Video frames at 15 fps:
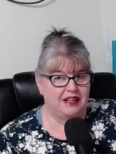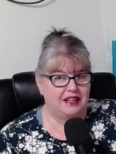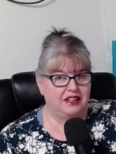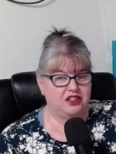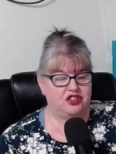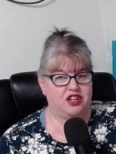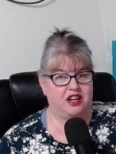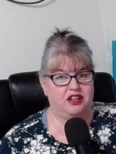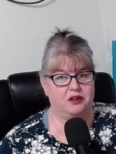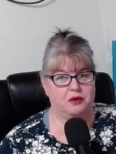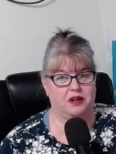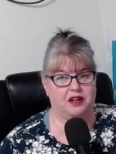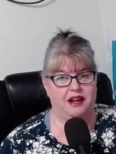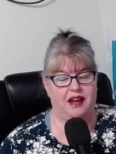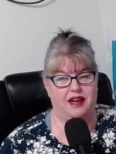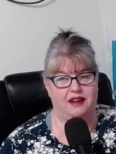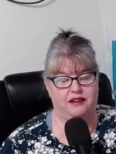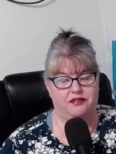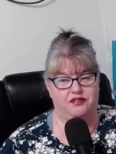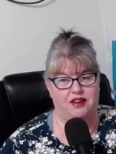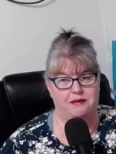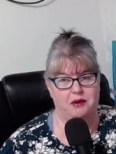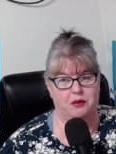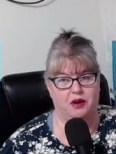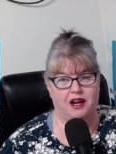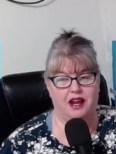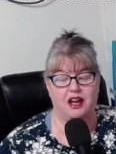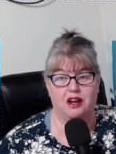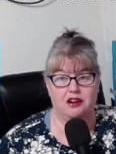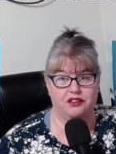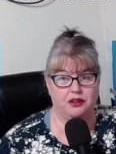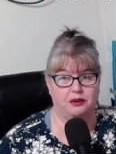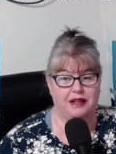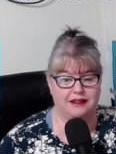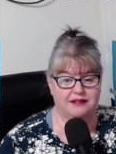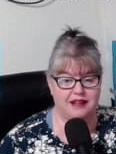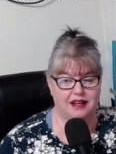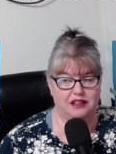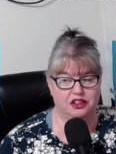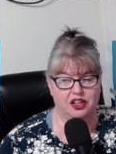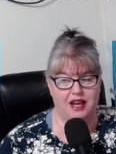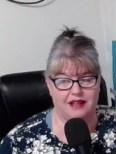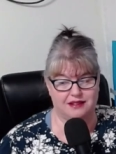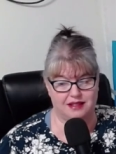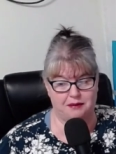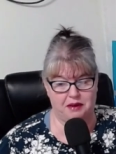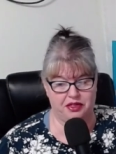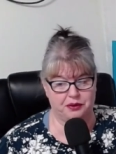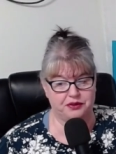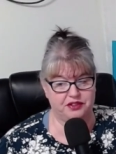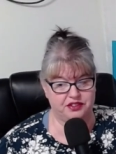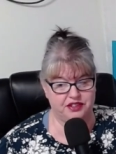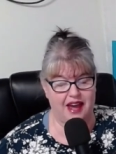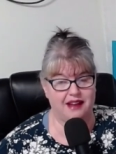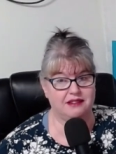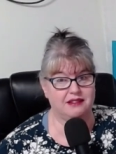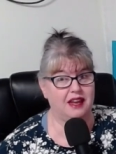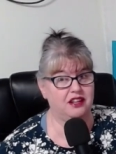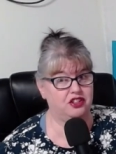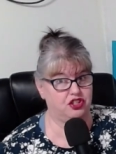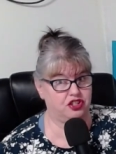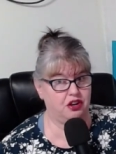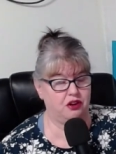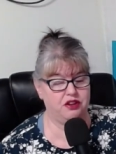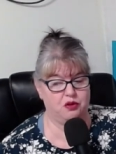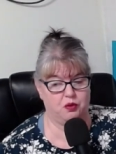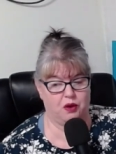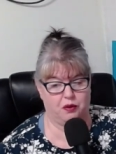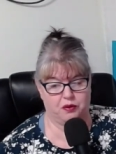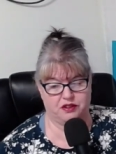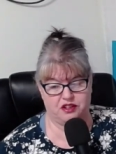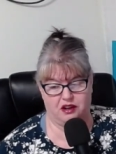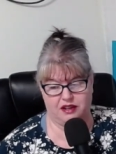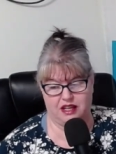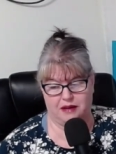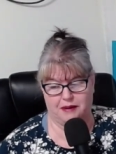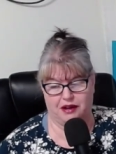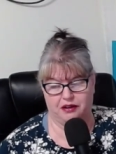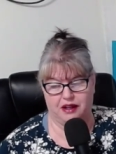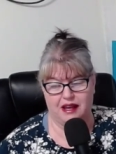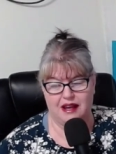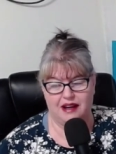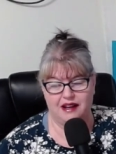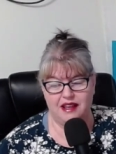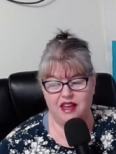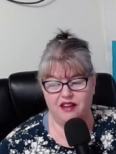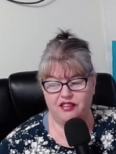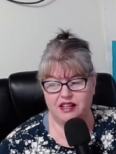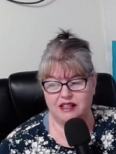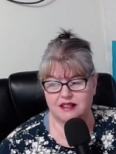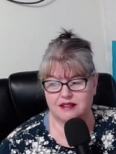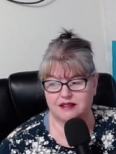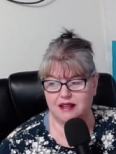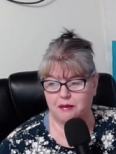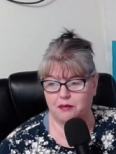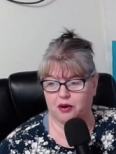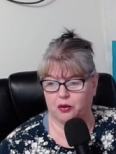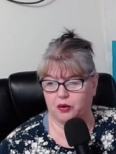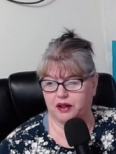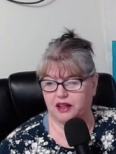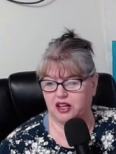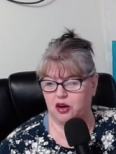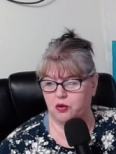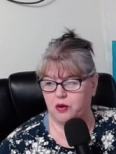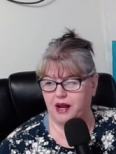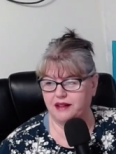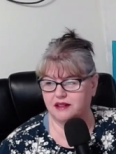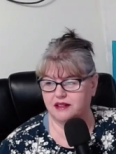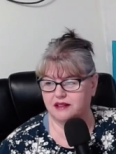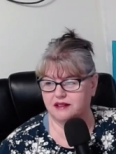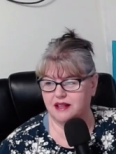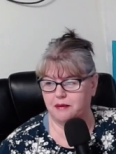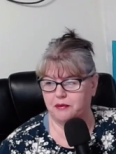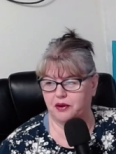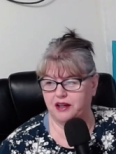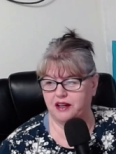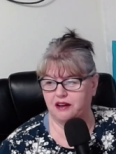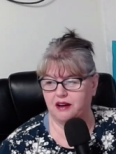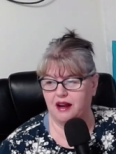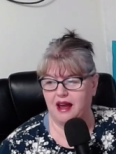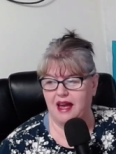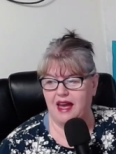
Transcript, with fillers: in January and February. So let's take a look at some of those stats and show you what we're talking about. Even in December, we're going to go right to December here,